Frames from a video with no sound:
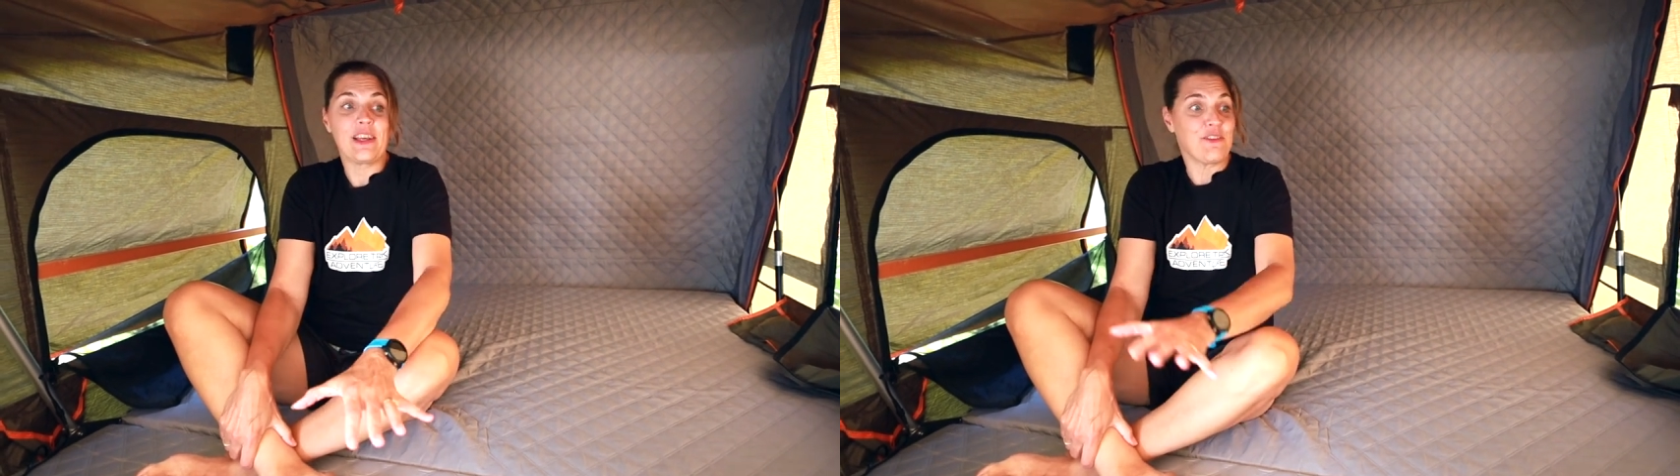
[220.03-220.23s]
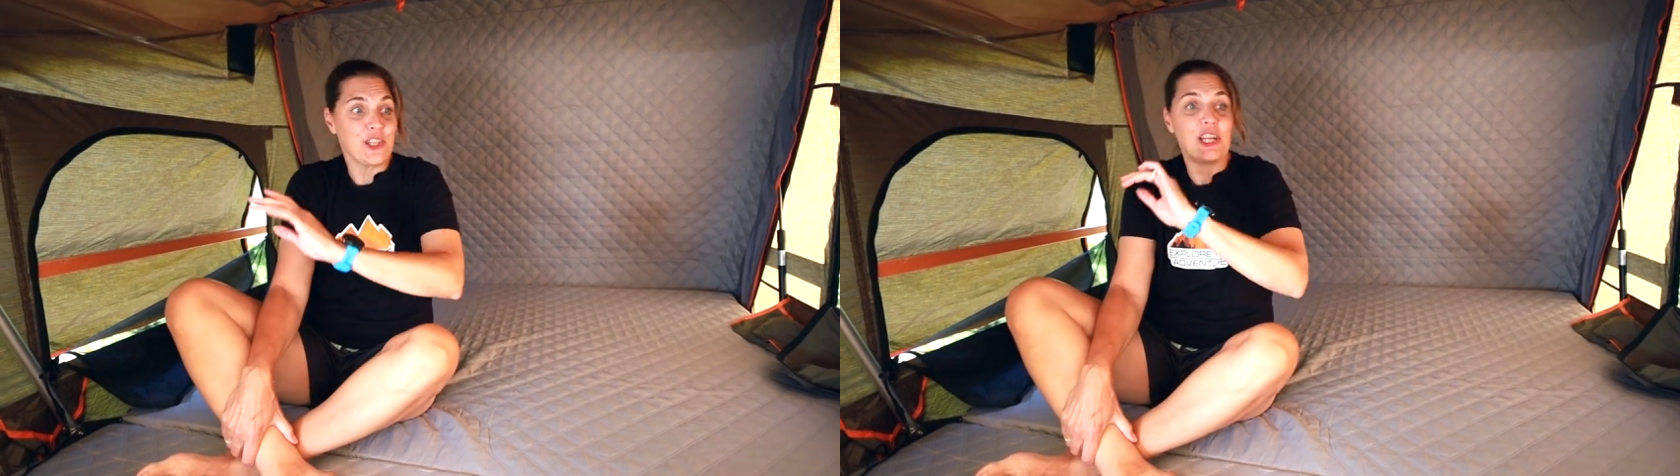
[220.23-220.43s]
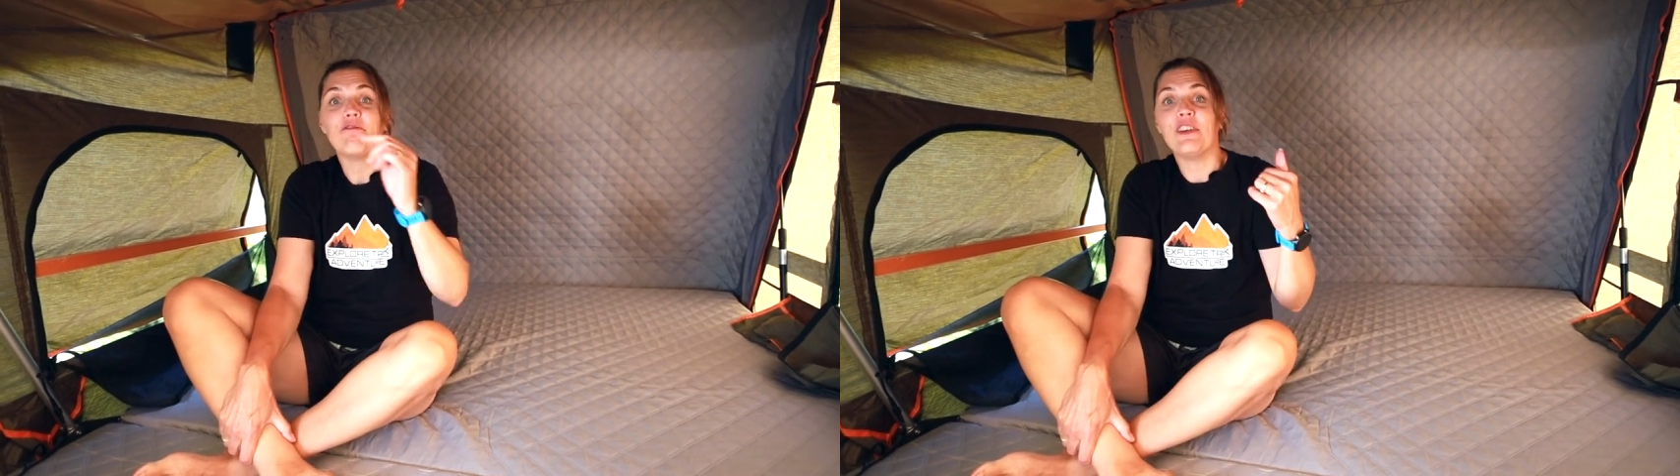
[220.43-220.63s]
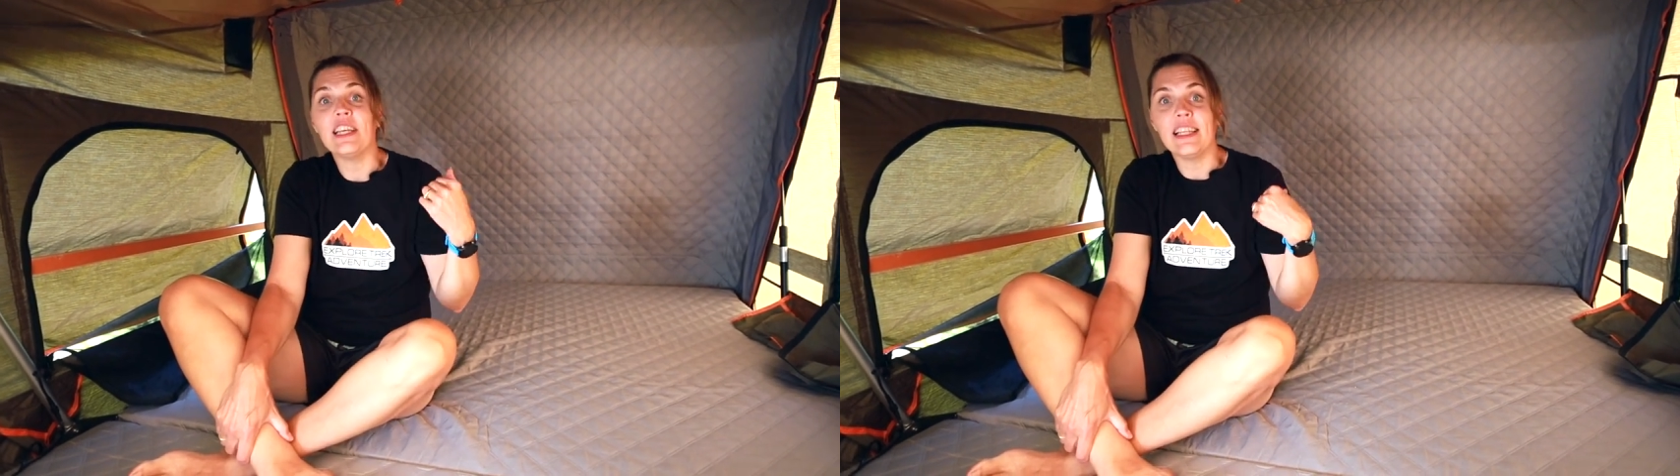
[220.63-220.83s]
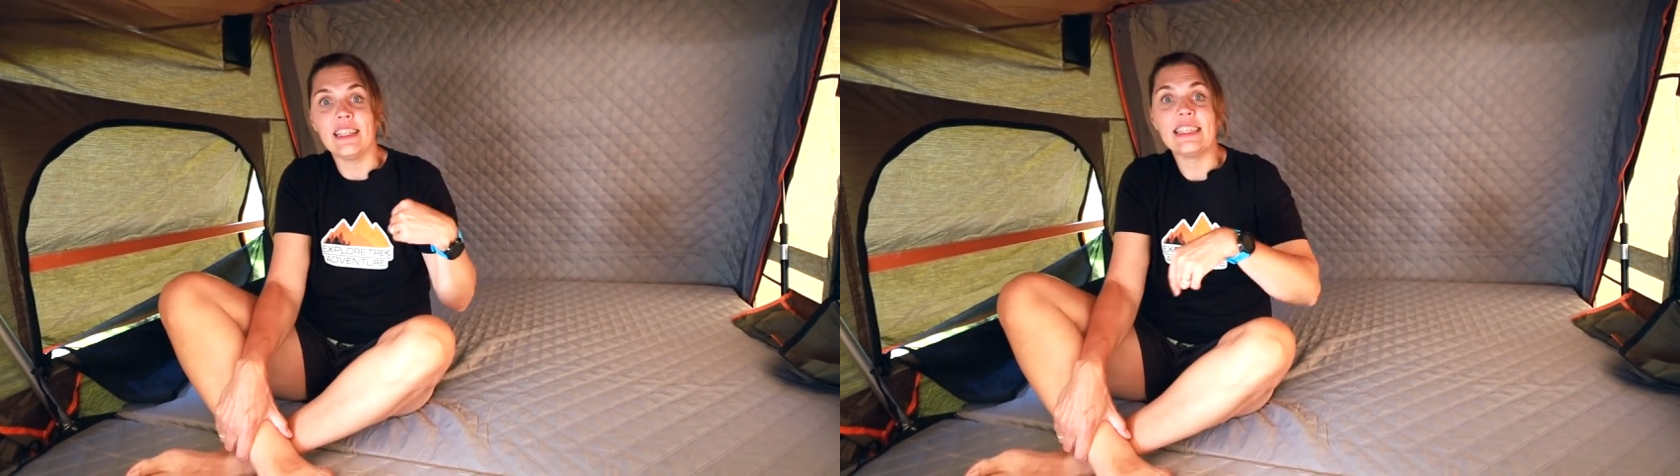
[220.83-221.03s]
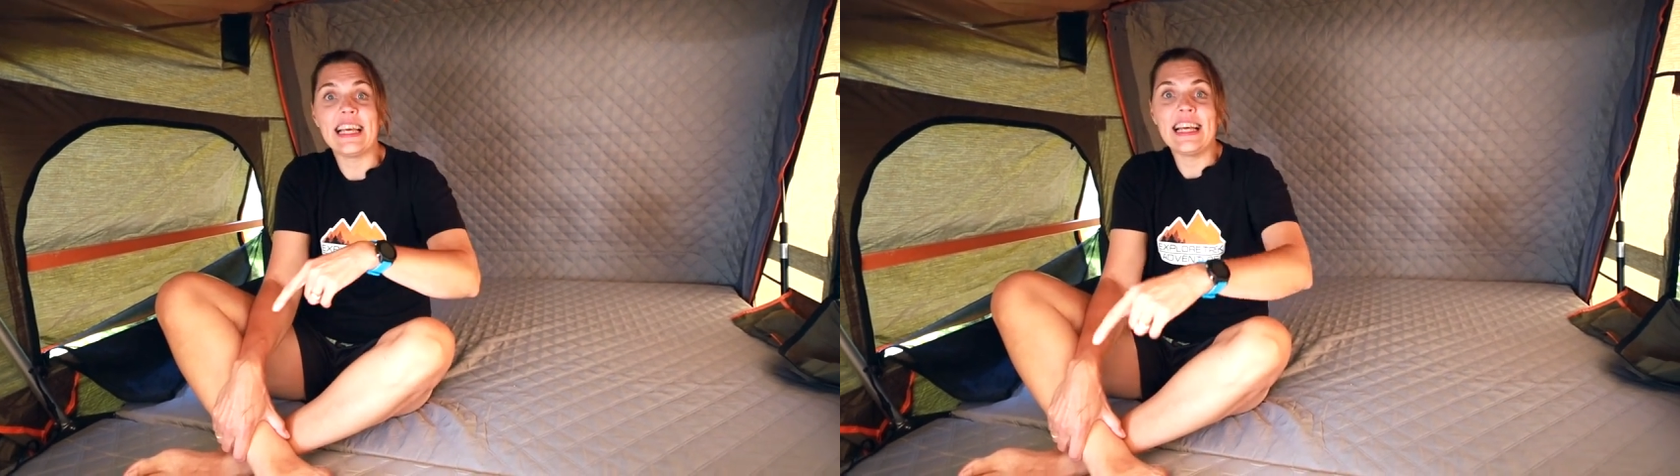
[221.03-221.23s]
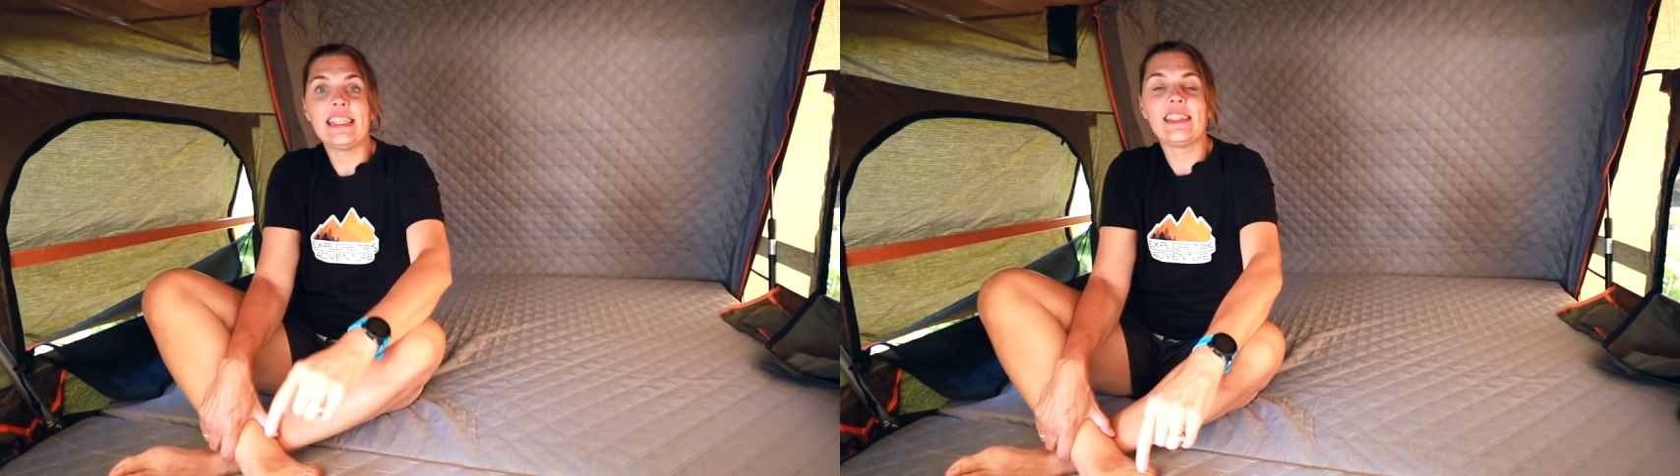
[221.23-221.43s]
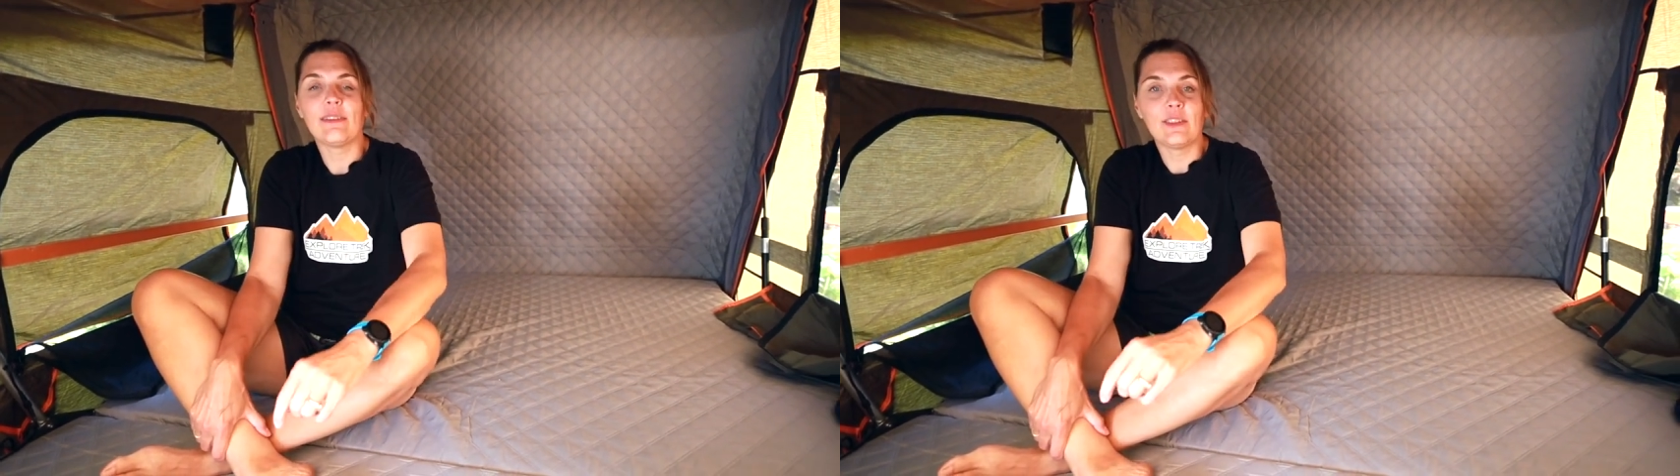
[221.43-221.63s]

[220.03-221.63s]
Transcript: if you're going to fit in the tent,